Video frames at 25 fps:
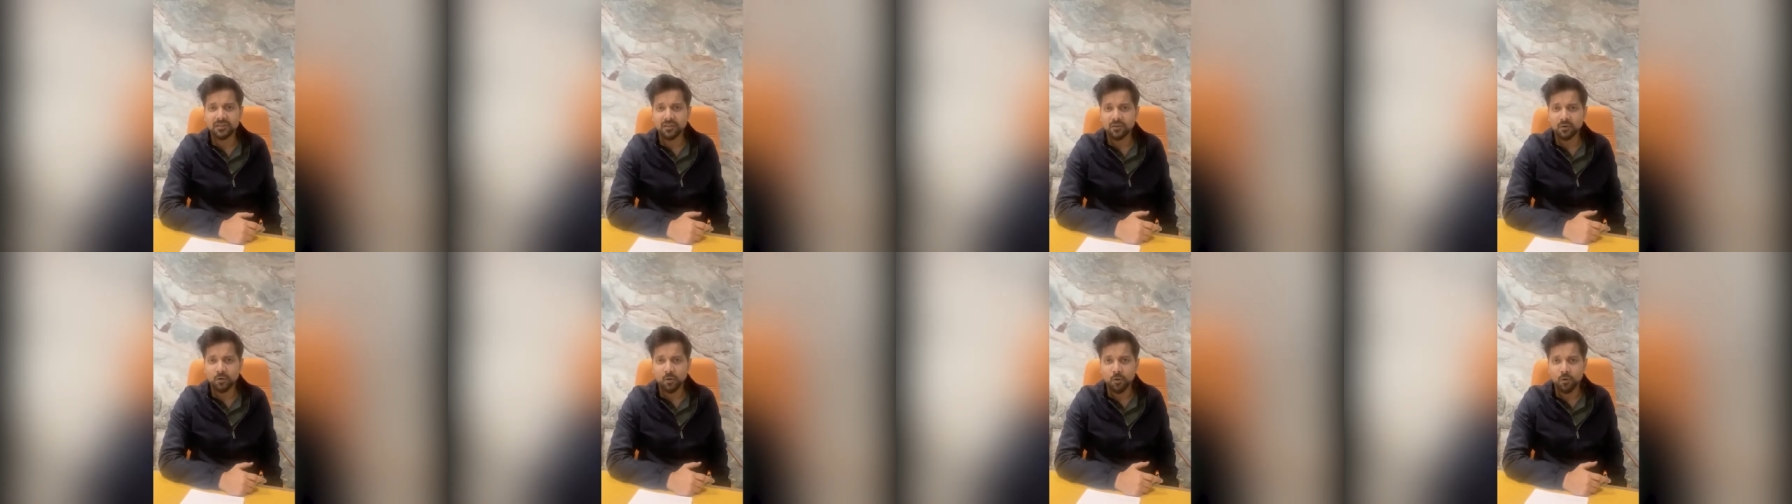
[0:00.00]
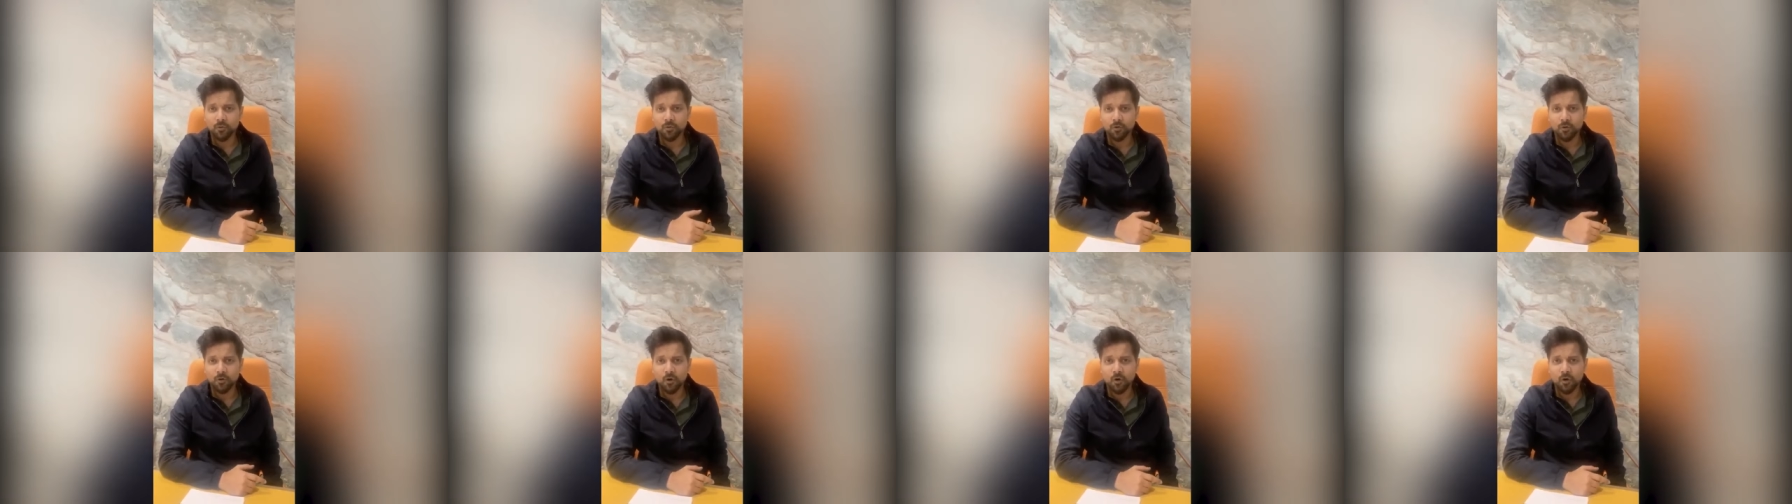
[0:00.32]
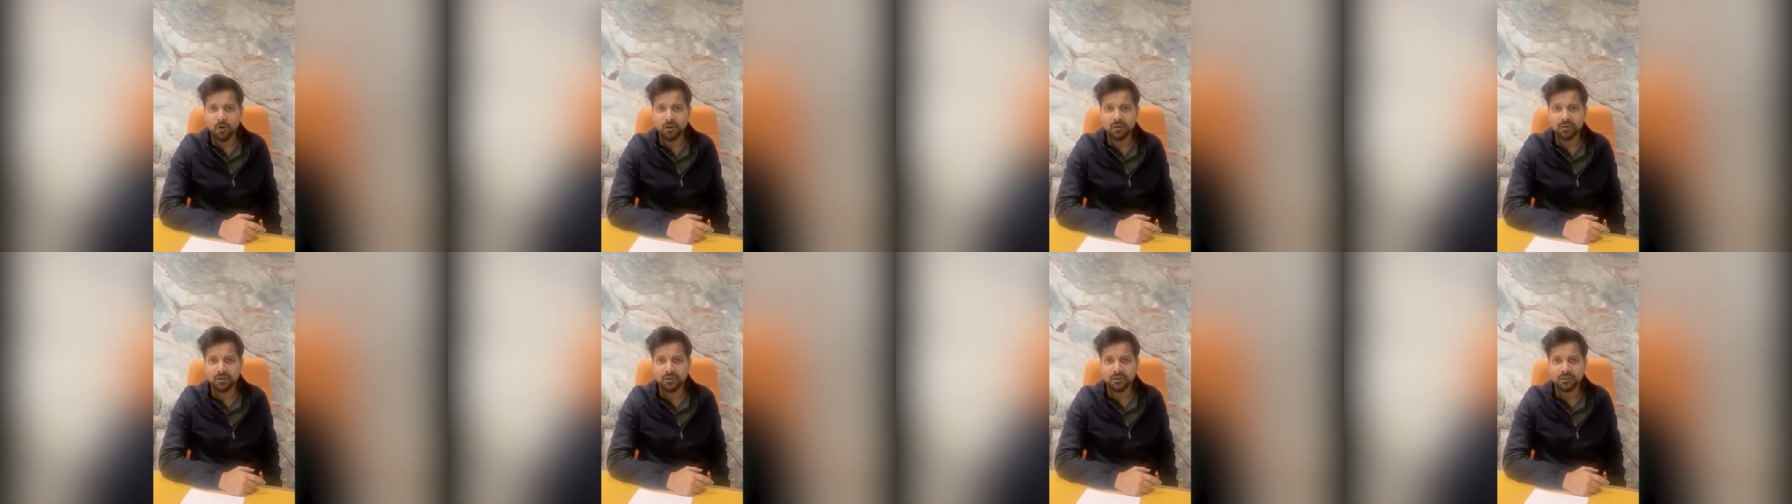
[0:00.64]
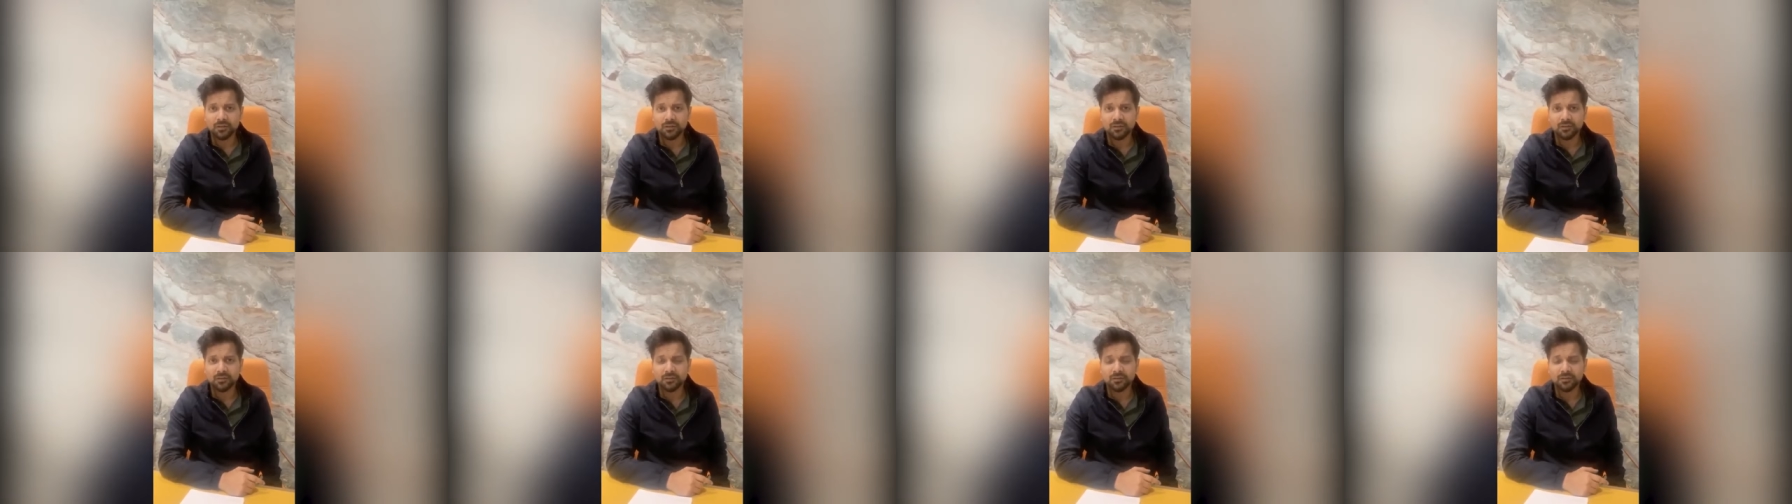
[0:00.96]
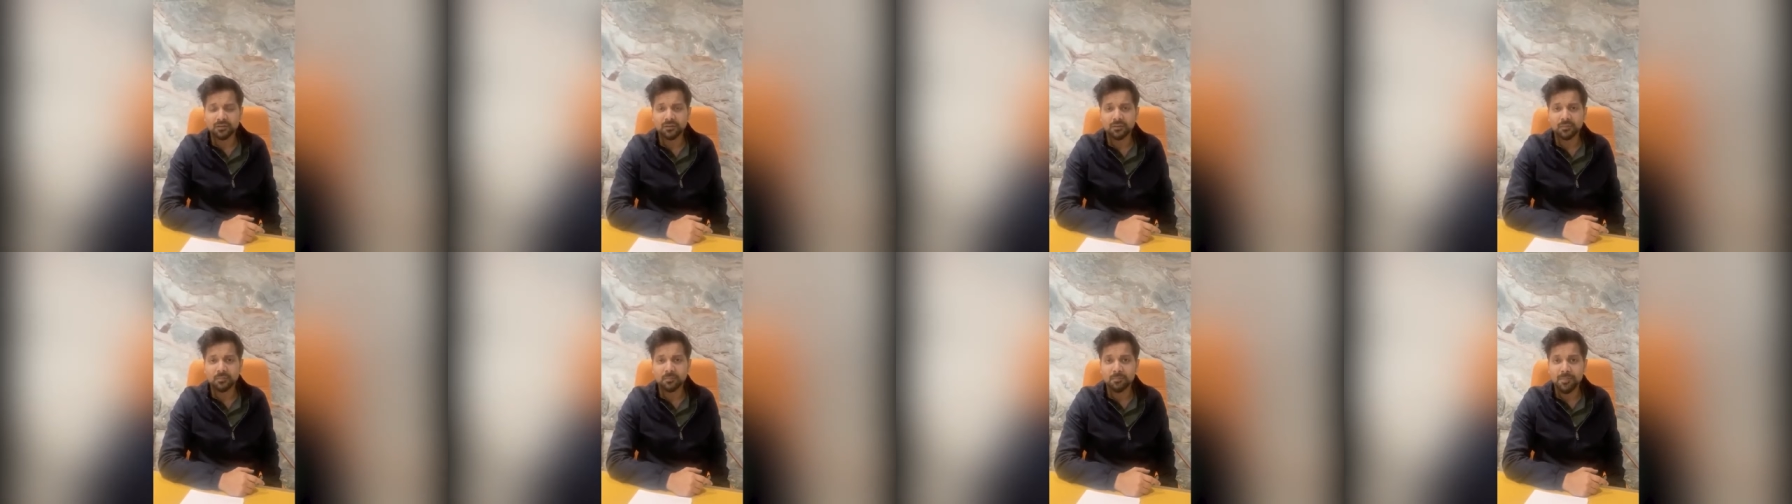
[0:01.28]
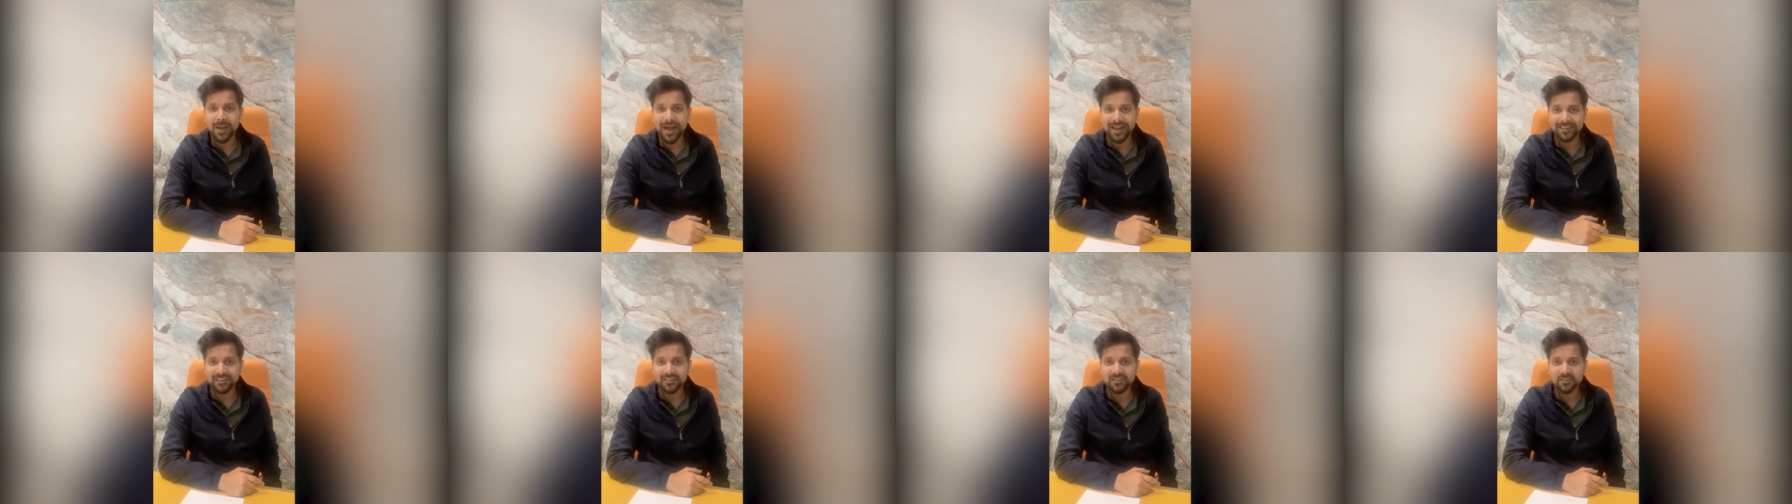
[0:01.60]
an overall uh,
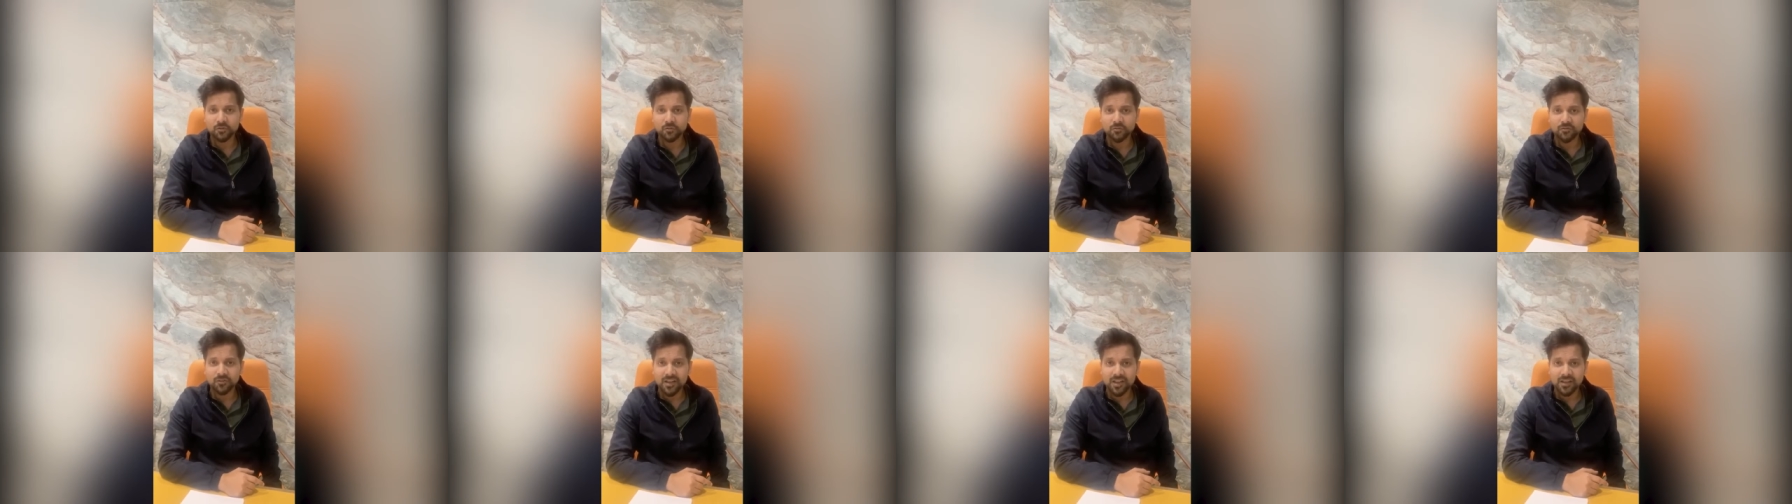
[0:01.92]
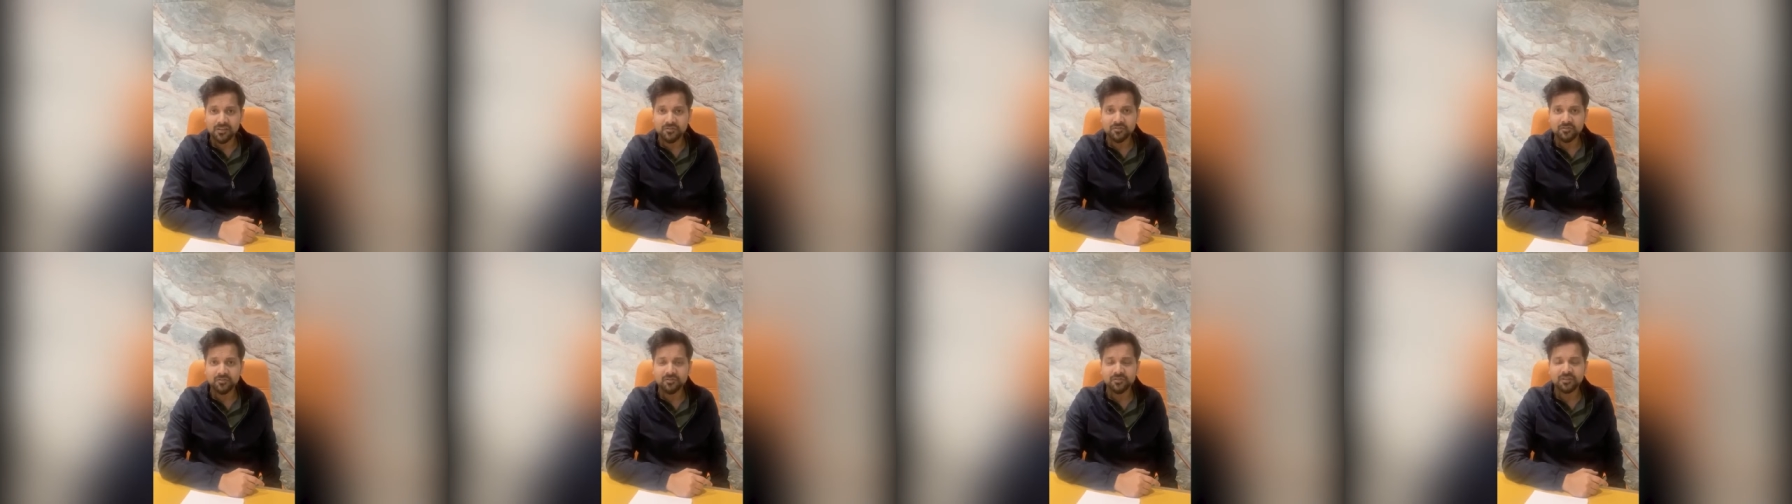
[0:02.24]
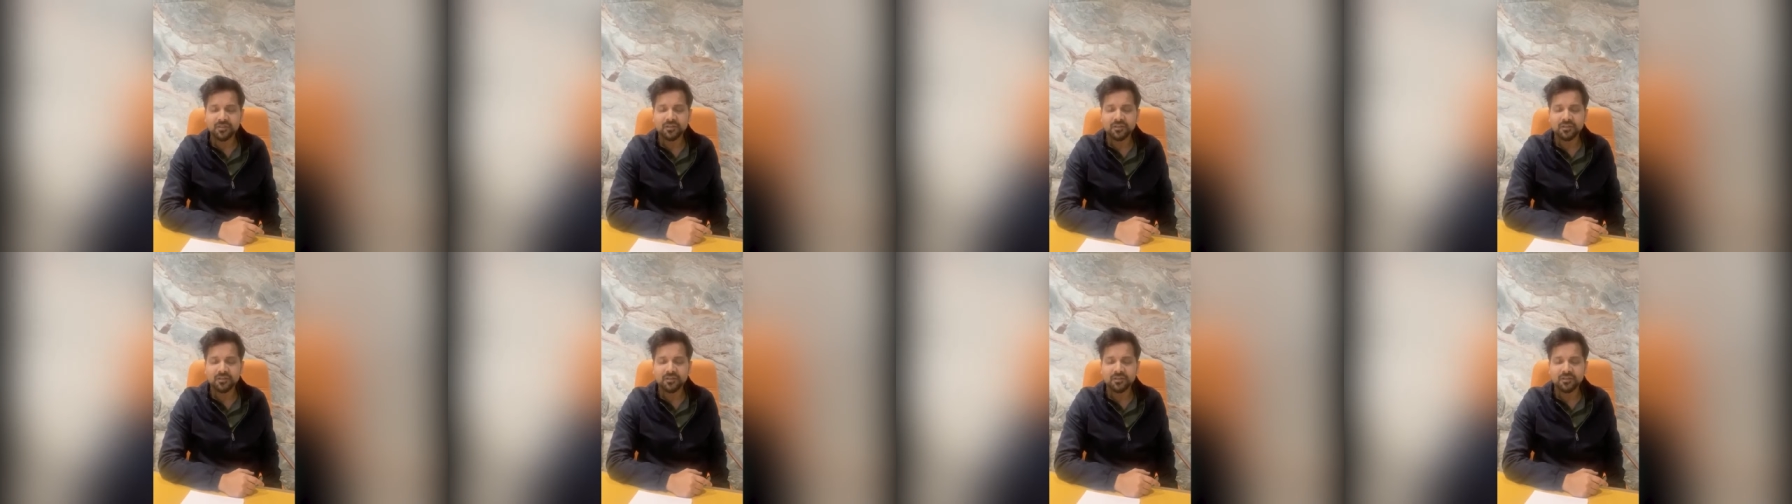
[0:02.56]
balance of life.